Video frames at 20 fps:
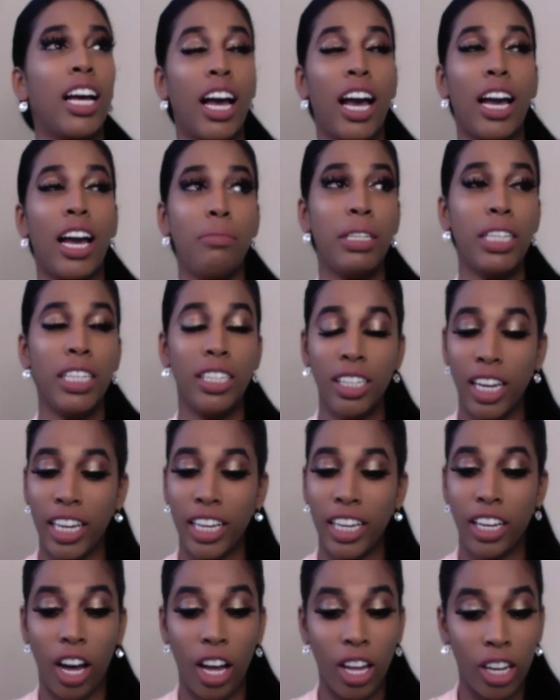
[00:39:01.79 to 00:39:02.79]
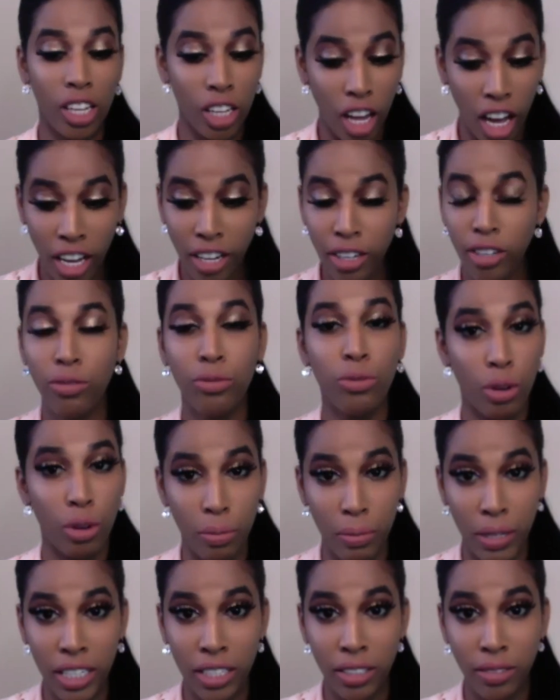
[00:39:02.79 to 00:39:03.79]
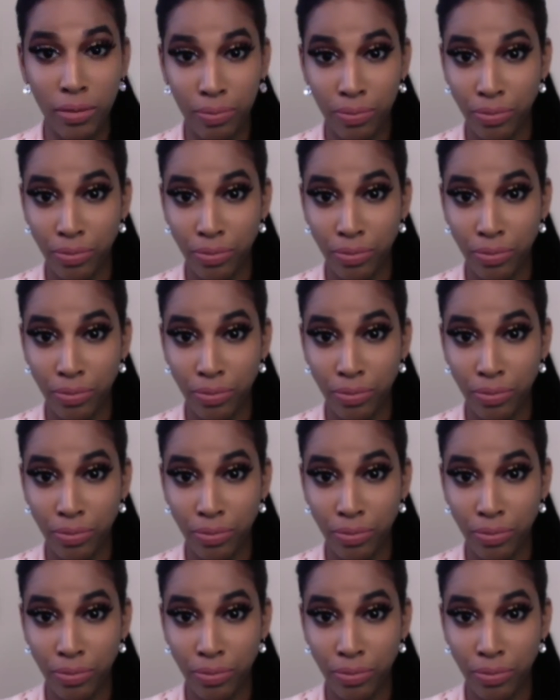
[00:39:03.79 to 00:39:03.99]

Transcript: I mean, like, a lot of women